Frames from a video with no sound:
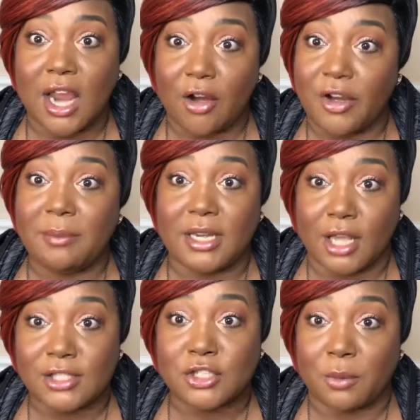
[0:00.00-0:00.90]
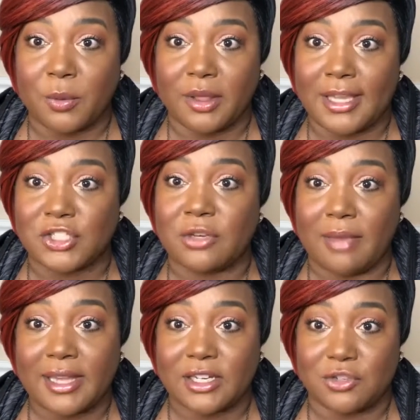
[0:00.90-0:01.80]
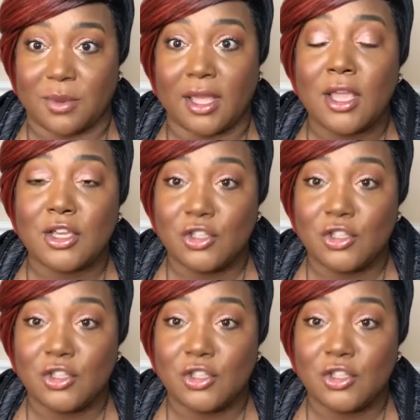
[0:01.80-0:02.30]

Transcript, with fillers: R M-ing, customer relation management.